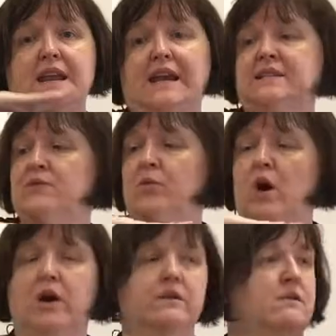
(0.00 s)
Negative
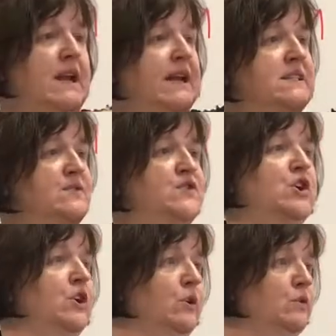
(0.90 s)
1, negative
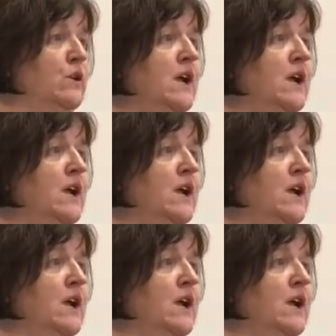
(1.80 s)
2.